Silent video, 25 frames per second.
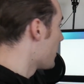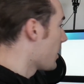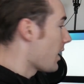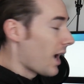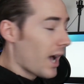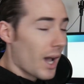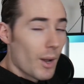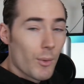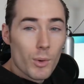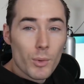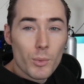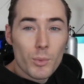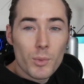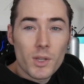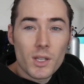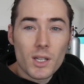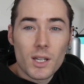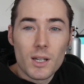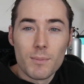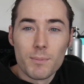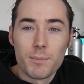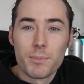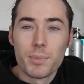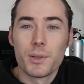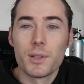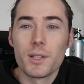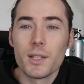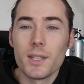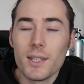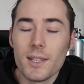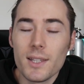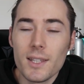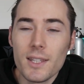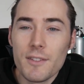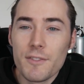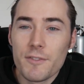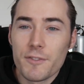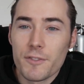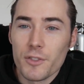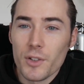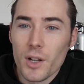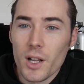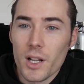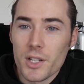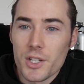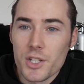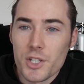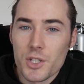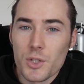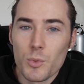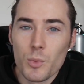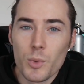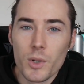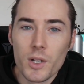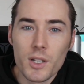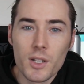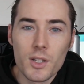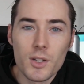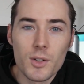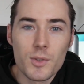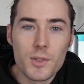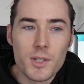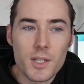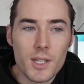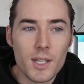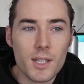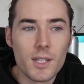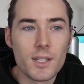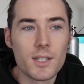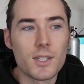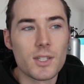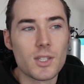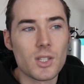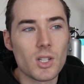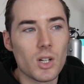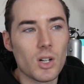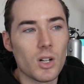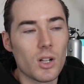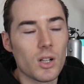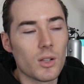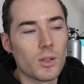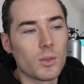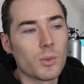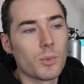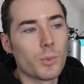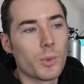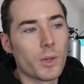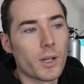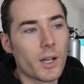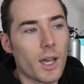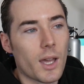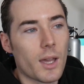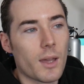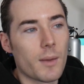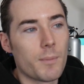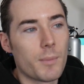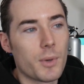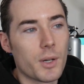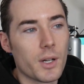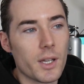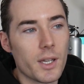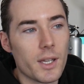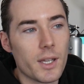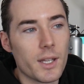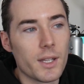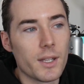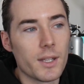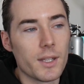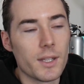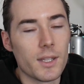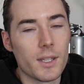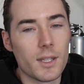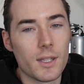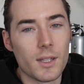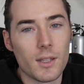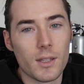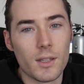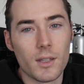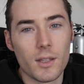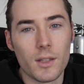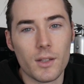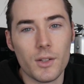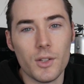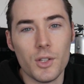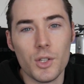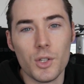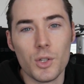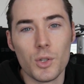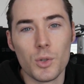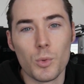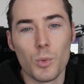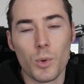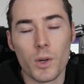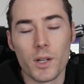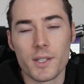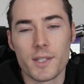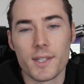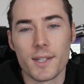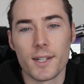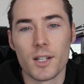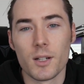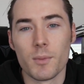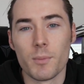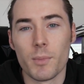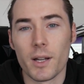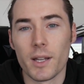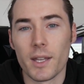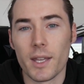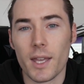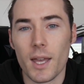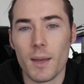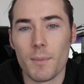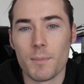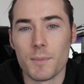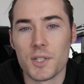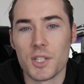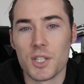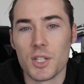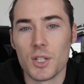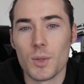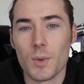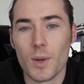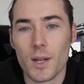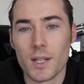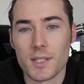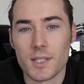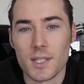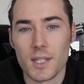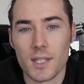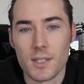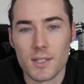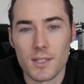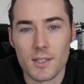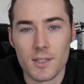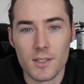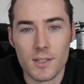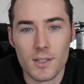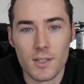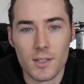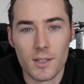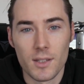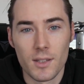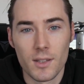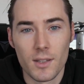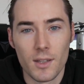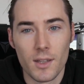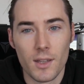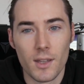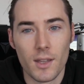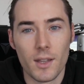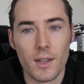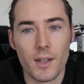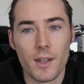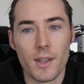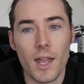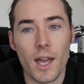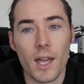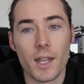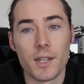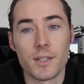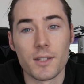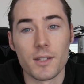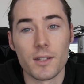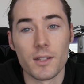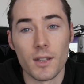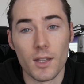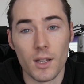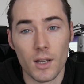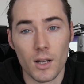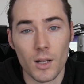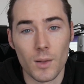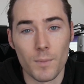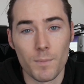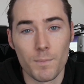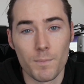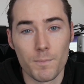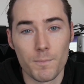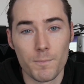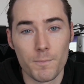I went with a completely fresh Windows install when I put in the new 1TB M2 SSD, and that didn't help.